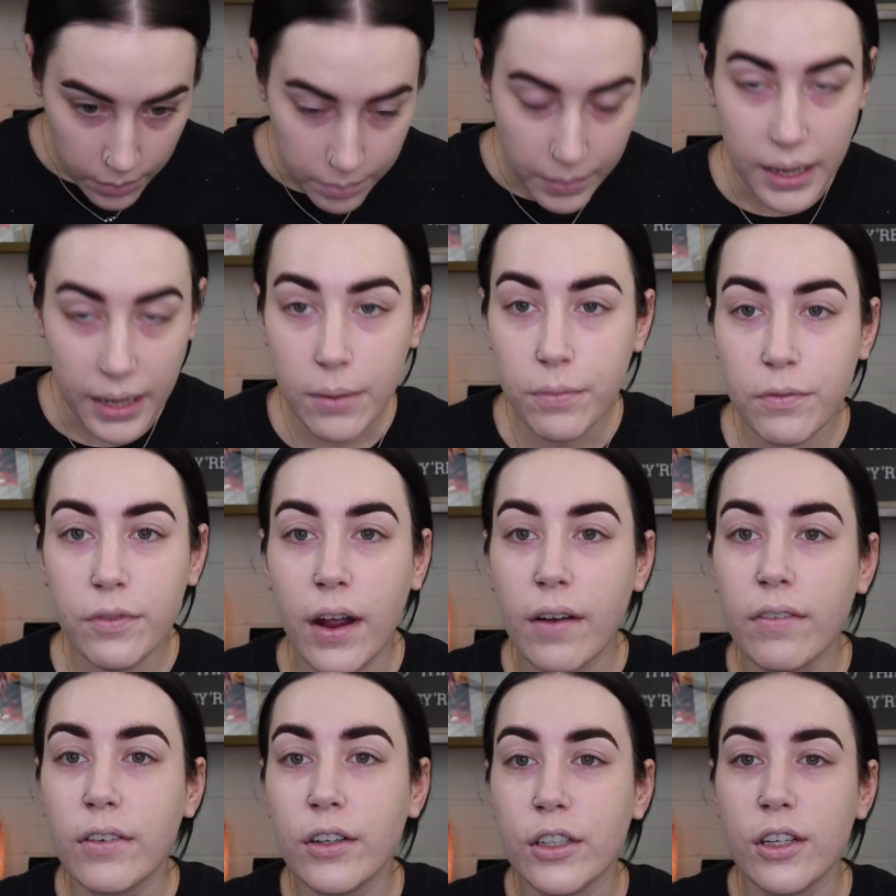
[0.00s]
Makeup
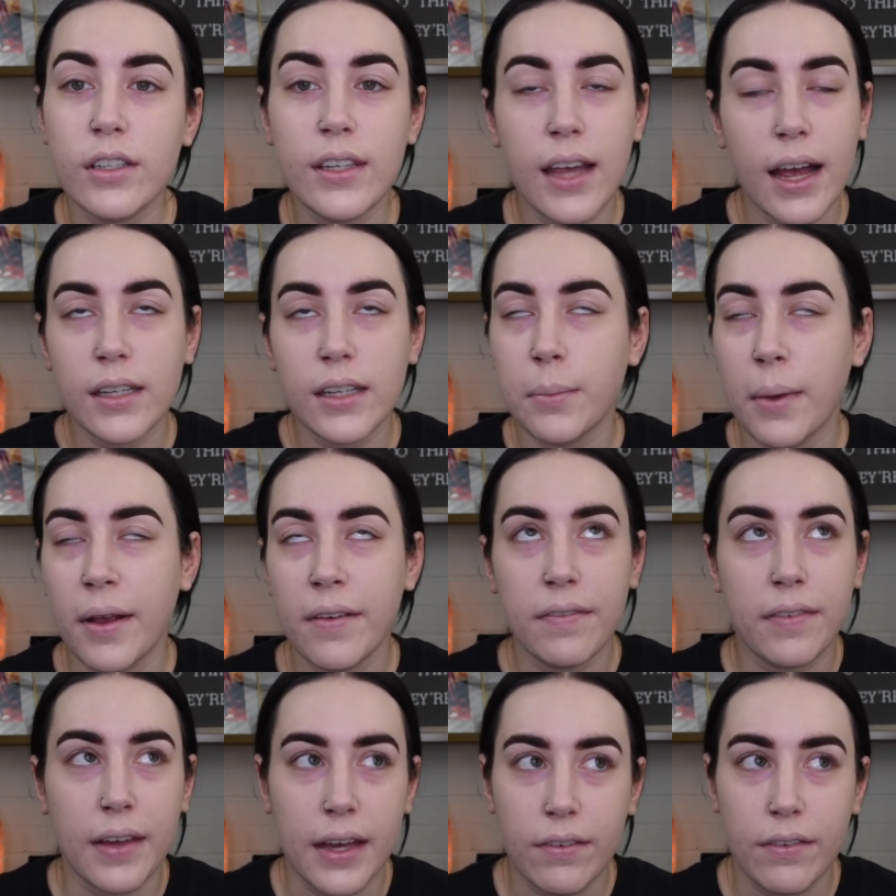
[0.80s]
Forever just has
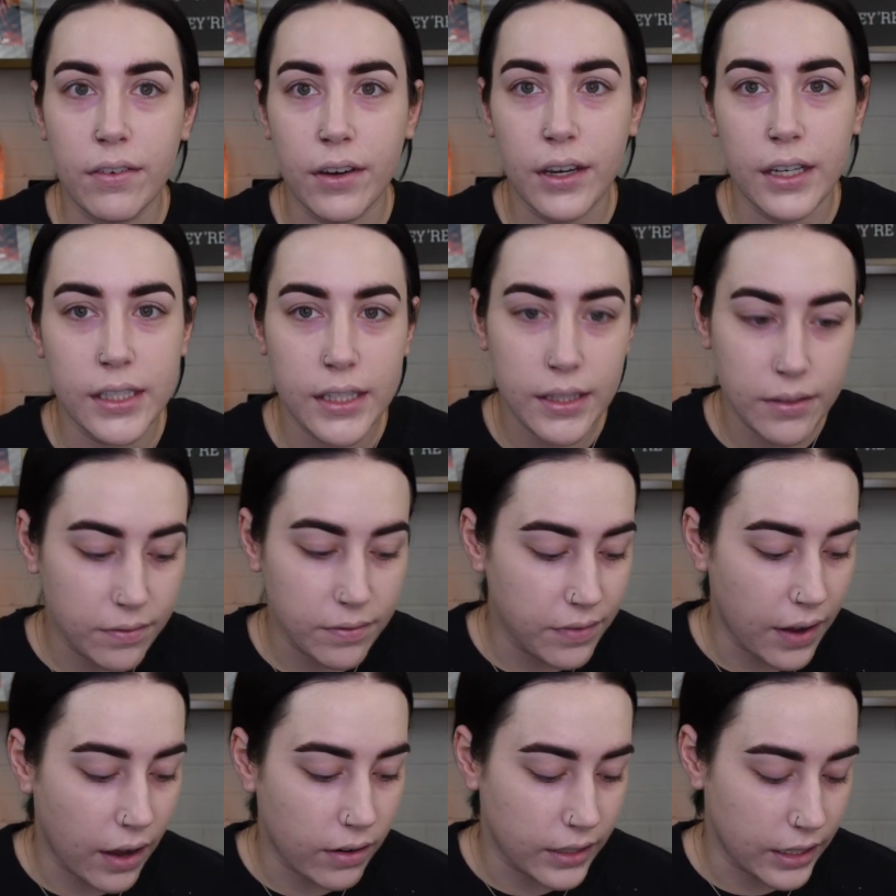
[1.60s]
my favorite
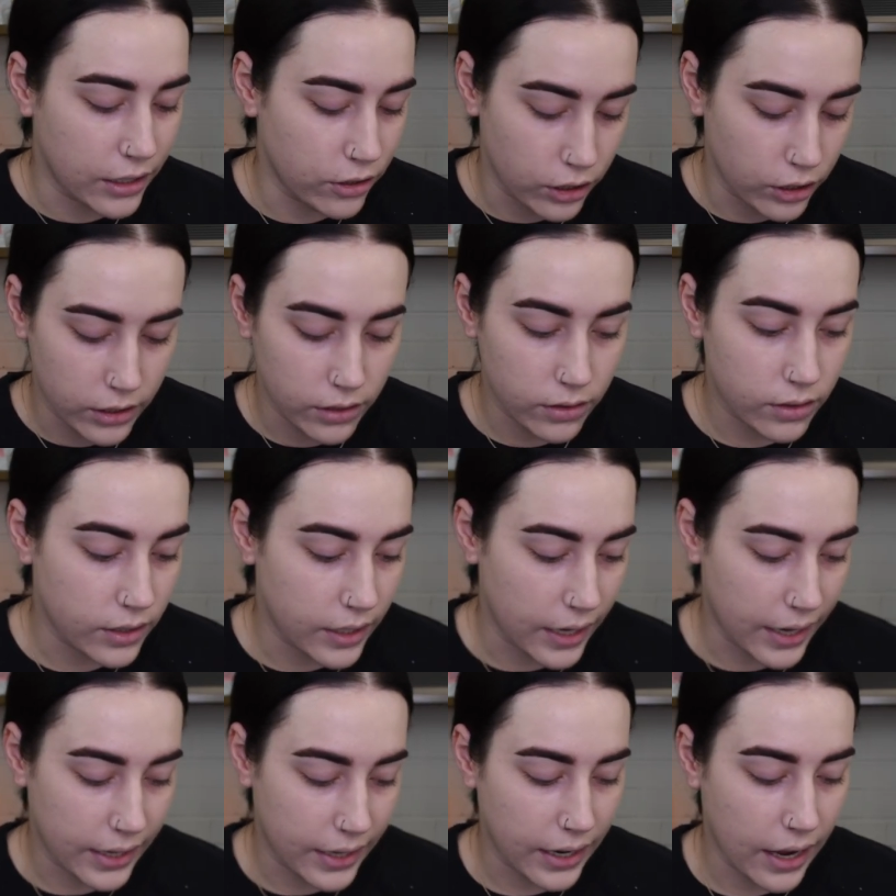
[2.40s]
foundation
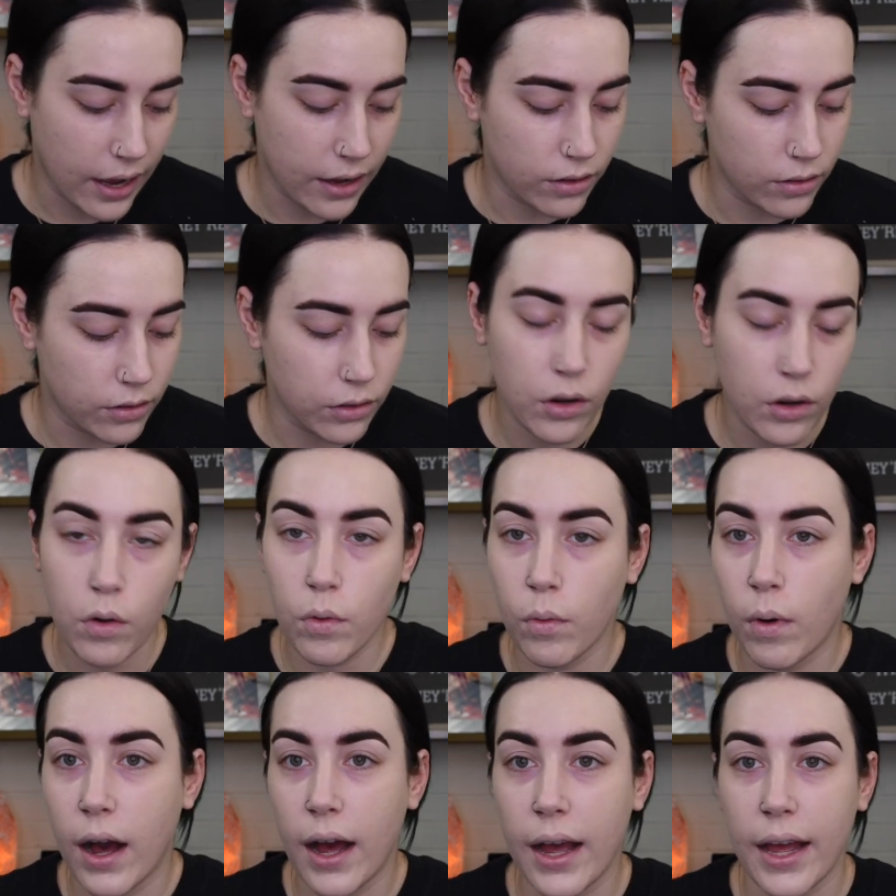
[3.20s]
stick, and I don't
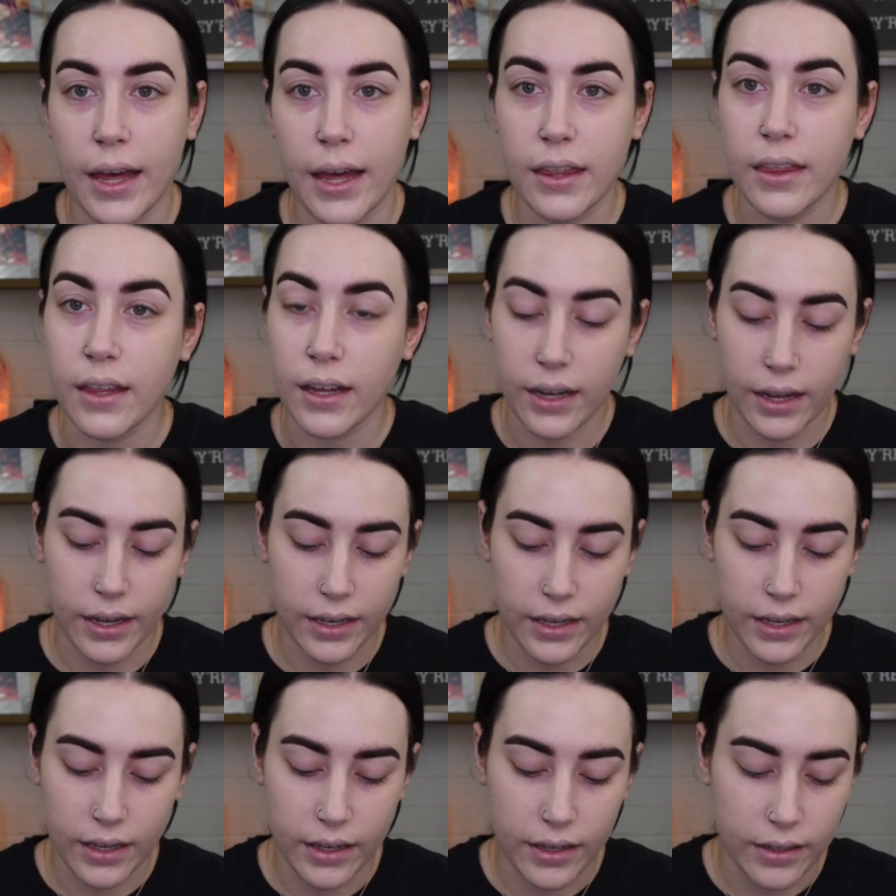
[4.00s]
know why. I think
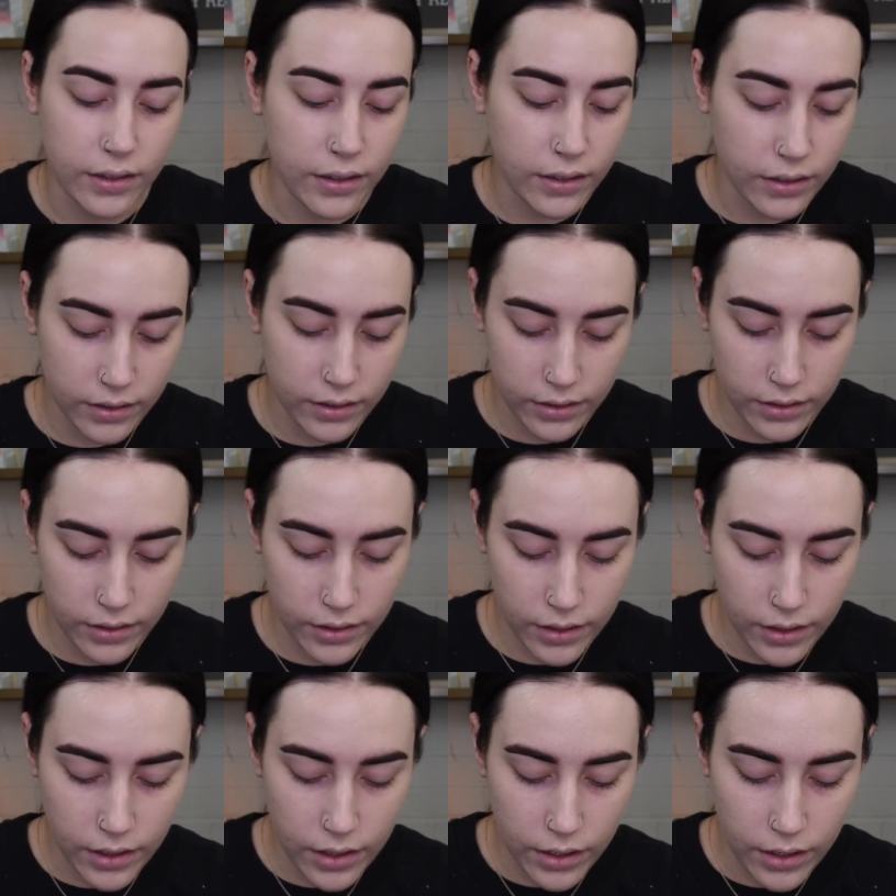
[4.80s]
I can
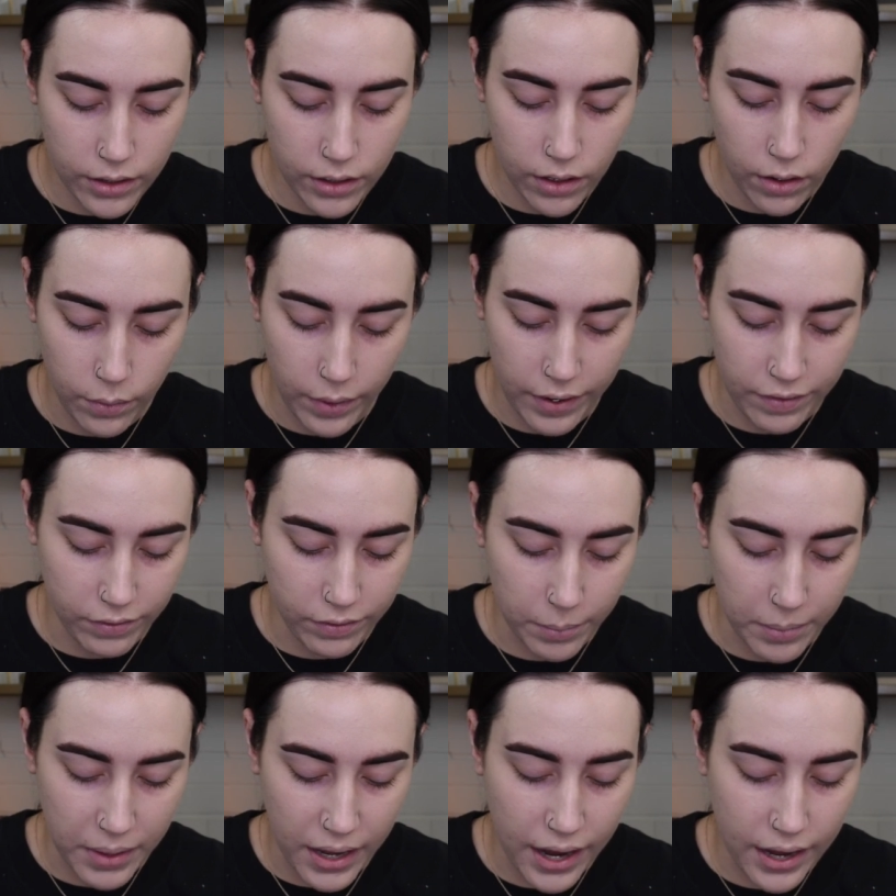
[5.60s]
go away
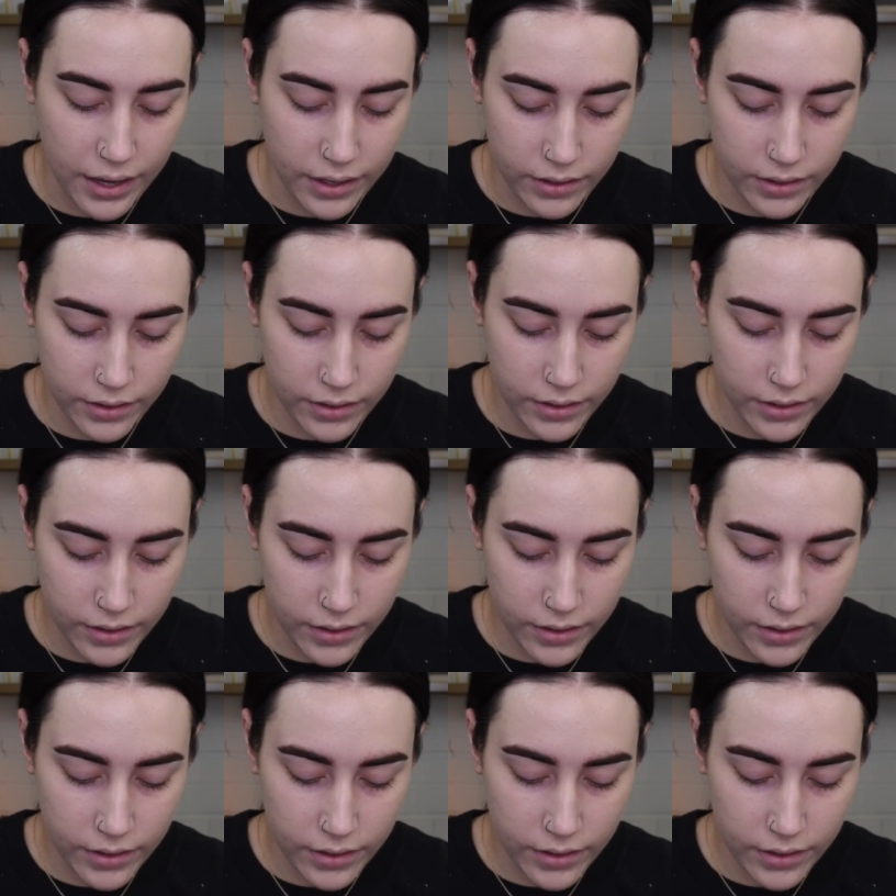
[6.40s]
from that.